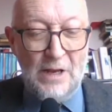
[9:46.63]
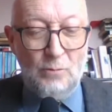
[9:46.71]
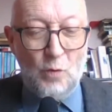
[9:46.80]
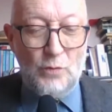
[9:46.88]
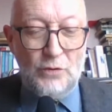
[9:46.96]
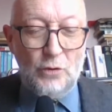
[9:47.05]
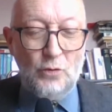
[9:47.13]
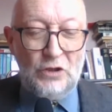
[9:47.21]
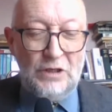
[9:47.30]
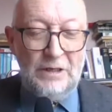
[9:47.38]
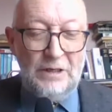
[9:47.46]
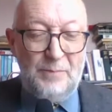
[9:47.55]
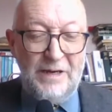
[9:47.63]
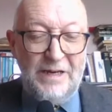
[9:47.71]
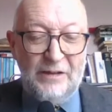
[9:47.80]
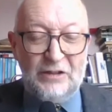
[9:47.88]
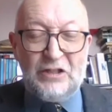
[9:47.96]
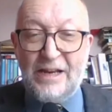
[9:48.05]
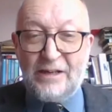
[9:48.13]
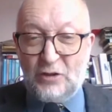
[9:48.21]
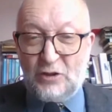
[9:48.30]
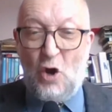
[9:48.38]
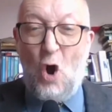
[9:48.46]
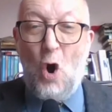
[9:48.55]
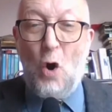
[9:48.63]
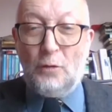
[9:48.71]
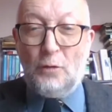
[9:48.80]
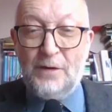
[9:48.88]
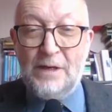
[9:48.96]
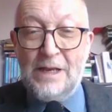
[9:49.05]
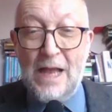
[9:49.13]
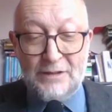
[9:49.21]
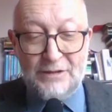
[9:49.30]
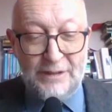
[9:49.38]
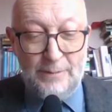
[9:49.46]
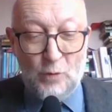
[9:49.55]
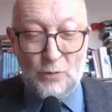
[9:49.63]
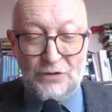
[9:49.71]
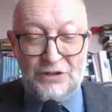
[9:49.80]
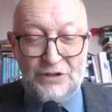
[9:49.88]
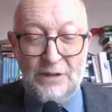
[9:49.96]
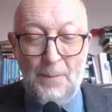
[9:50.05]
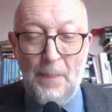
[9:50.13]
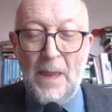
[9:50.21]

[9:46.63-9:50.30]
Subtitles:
will usually be the texts of, as he puts it,